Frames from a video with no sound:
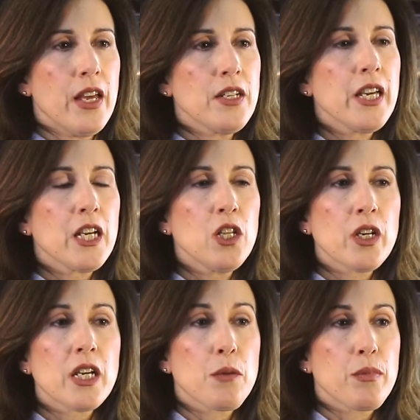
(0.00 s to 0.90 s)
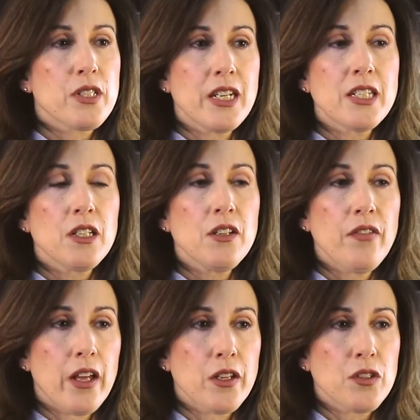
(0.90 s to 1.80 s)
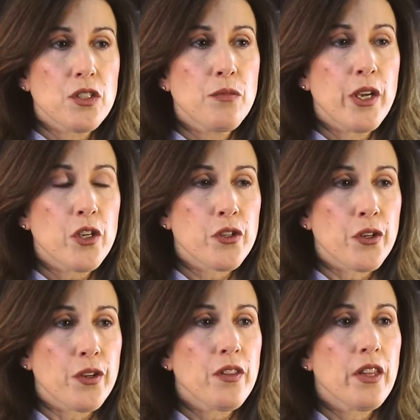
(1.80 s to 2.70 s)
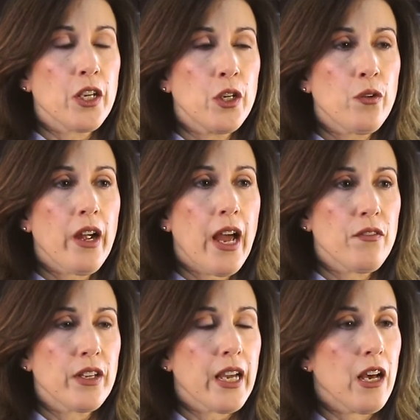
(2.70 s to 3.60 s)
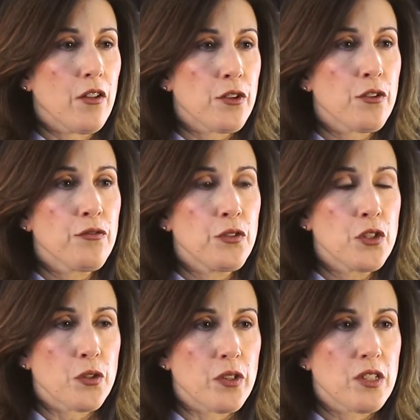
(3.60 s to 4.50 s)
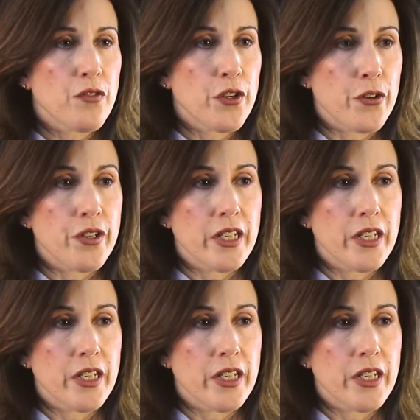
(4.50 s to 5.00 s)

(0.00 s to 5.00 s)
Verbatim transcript: Then take a look at the percent daily value to make sure that you are having a healthier food choice for your